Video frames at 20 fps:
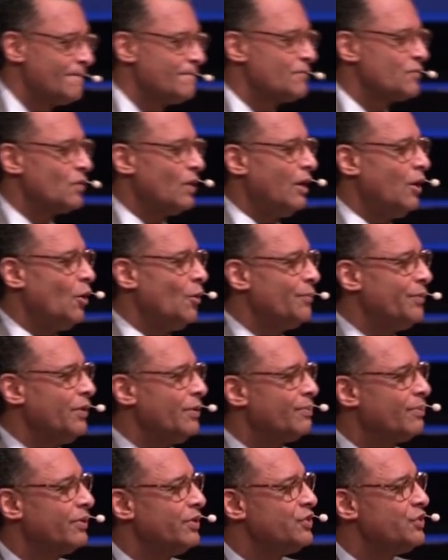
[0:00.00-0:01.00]
So I hope you
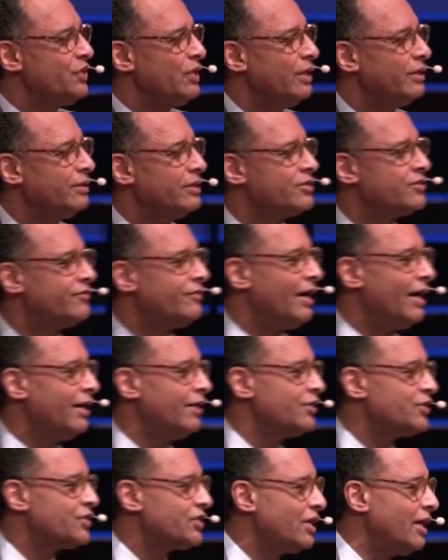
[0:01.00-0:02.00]
appreciate this
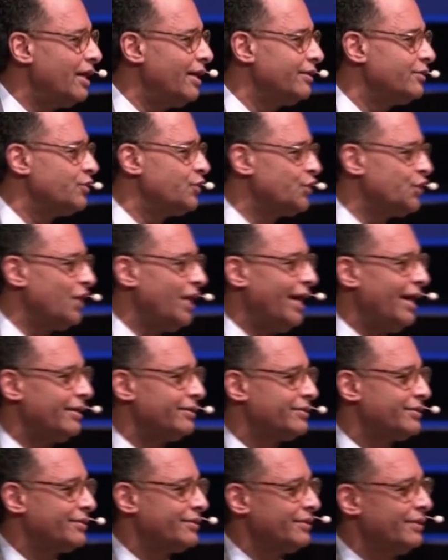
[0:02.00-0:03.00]
fireside
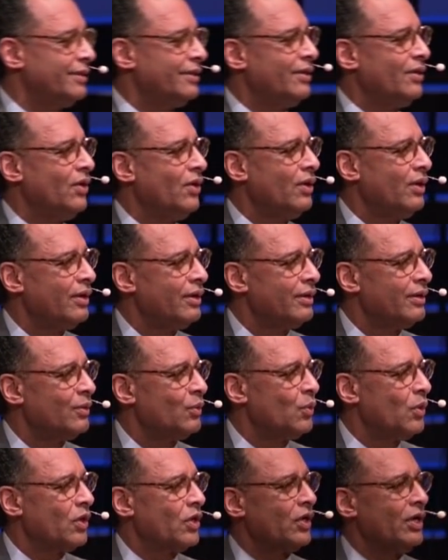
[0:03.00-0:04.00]
chat.
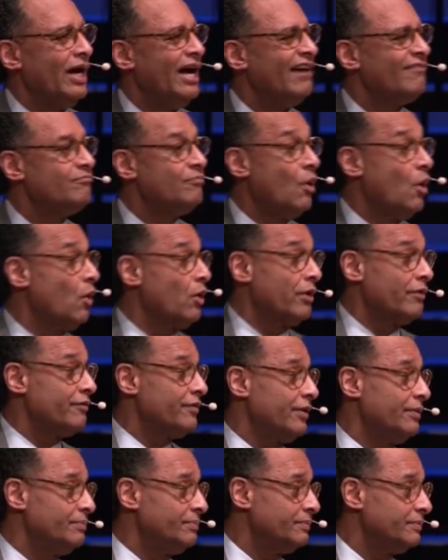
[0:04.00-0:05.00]
We're going to have more of
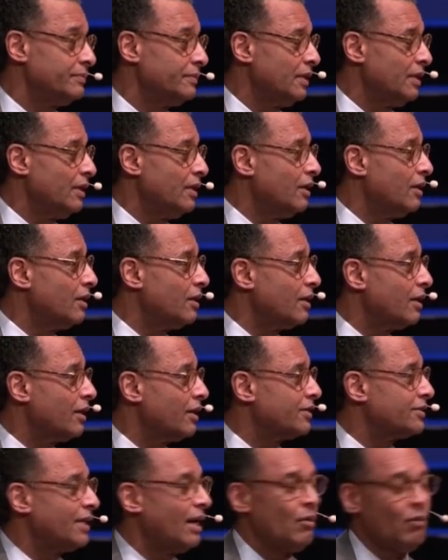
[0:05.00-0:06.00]
them.
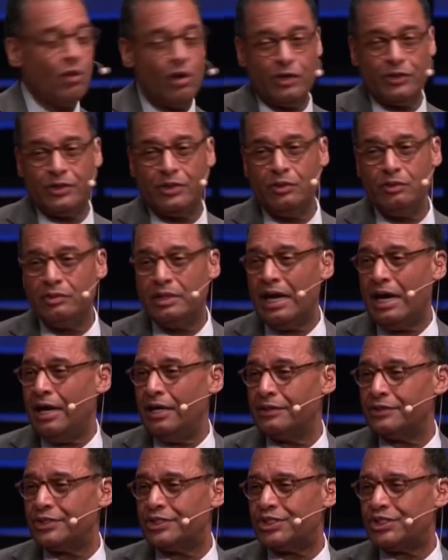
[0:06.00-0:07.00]
Because I want you
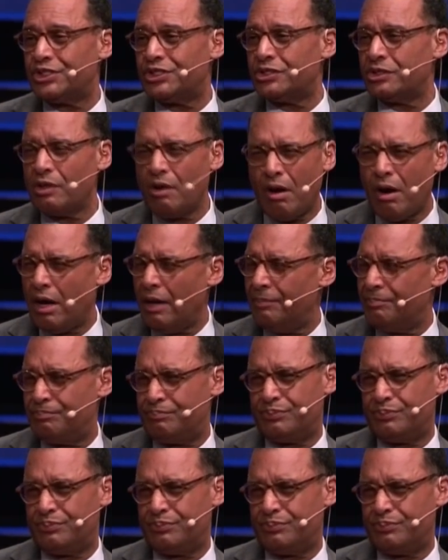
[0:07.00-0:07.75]
guys sharp.